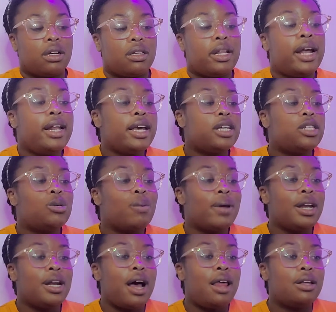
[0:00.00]
They get
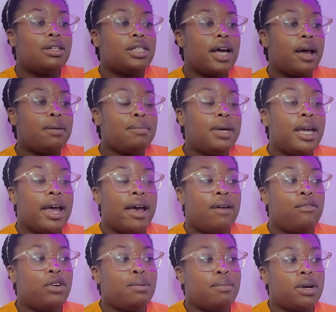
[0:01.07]
$20 out of me
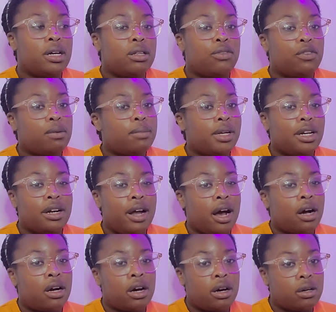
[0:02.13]
every month for me to
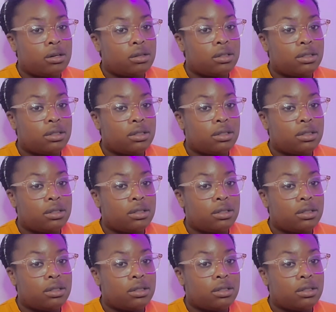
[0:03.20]
not go.